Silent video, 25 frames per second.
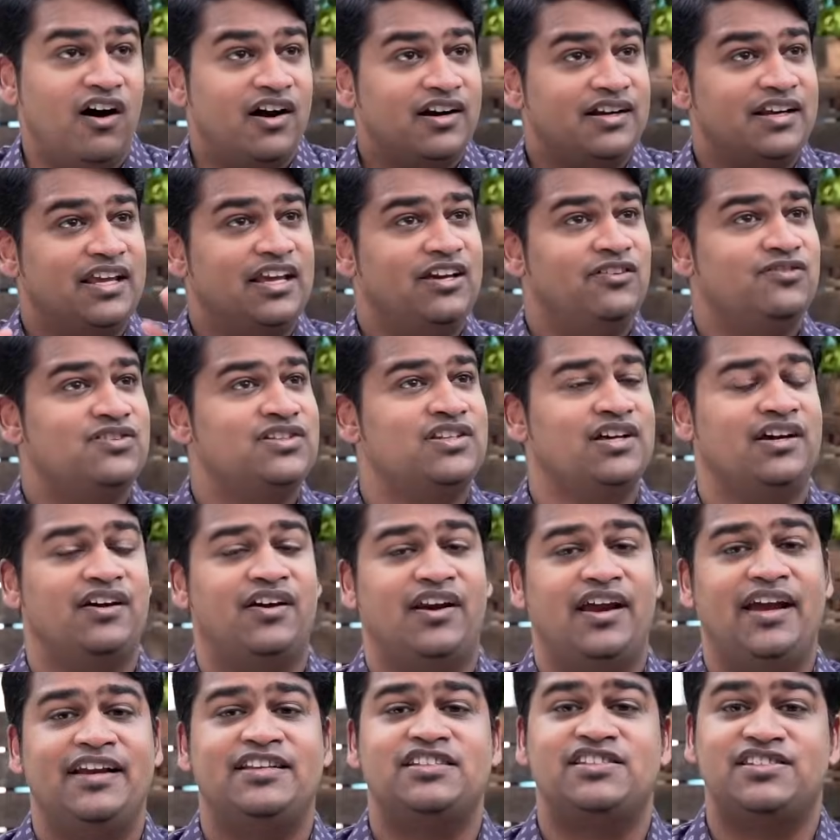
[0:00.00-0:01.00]
God gives a
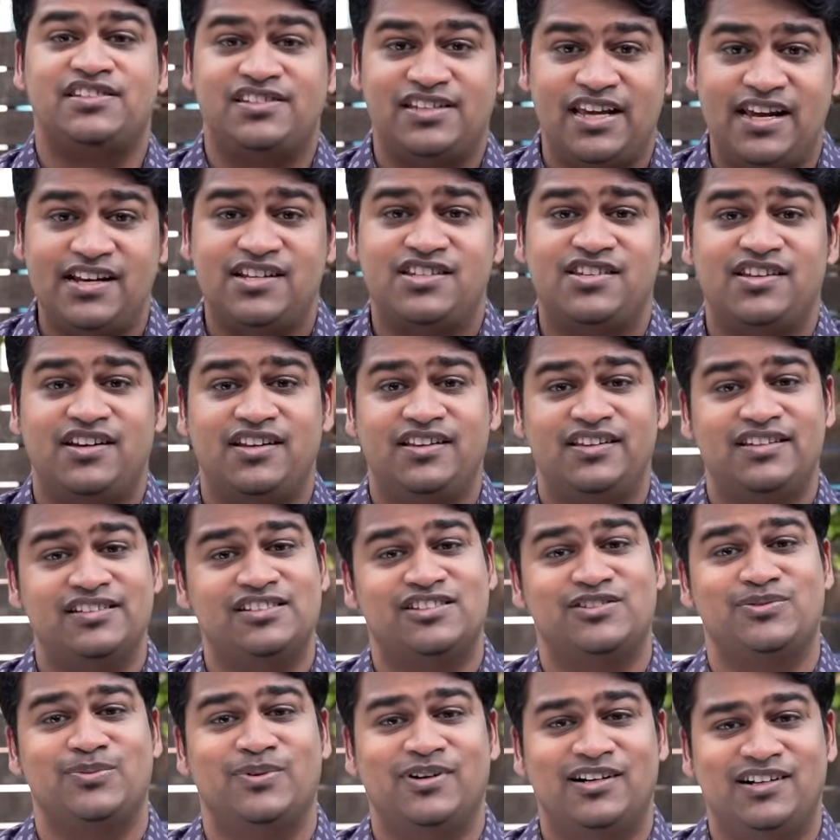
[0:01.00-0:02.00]
great stature in
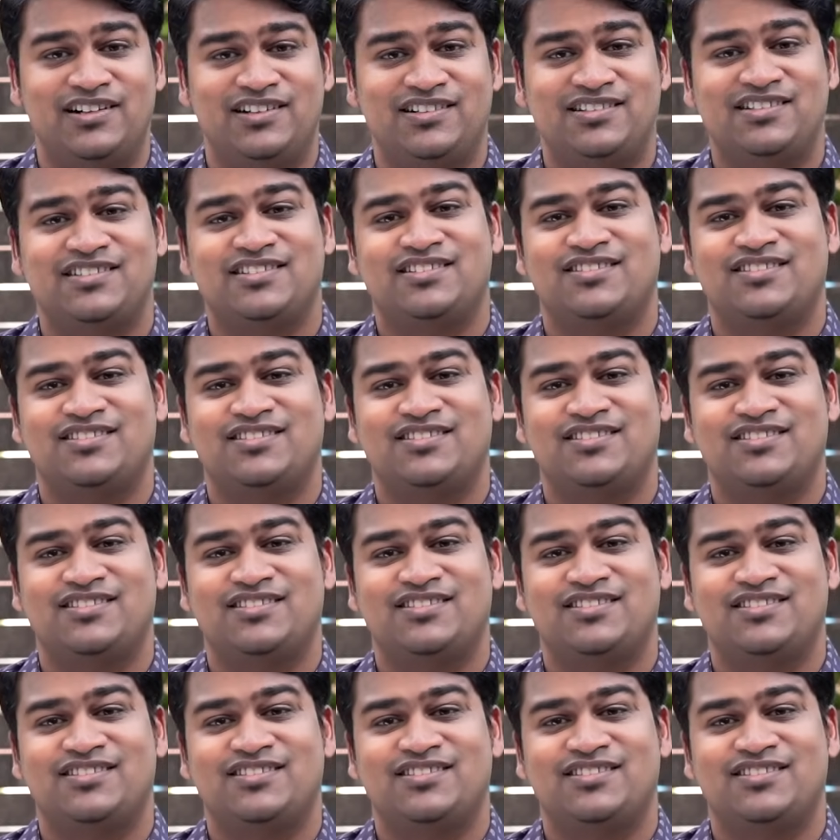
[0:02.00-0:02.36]
this world.